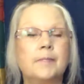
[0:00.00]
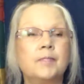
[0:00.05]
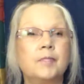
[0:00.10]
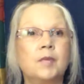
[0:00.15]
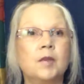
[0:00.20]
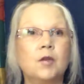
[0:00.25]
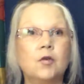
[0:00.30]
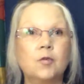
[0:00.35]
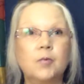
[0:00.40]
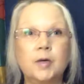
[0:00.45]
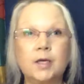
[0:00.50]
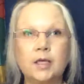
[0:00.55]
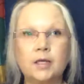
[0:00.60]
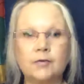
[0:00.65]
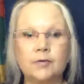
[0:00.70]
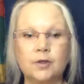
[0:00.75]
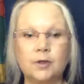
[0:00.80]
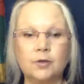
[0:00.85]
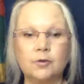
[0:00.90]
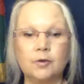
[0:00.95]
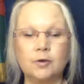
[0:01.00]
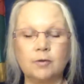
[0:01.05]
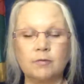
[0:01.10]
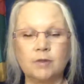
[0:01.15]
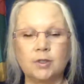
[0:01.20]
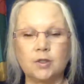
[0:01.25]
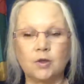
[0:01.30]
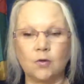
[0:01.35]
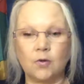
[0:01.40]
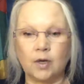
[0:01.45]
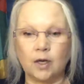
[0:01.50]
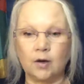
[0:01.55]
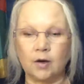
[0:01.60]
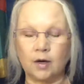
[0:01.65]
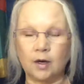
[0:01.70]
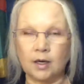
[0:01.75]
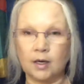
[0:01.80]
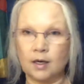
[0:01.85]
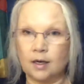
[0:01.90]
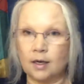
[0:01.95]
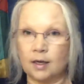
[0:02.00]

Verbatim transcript: Nobody even knew what was going on.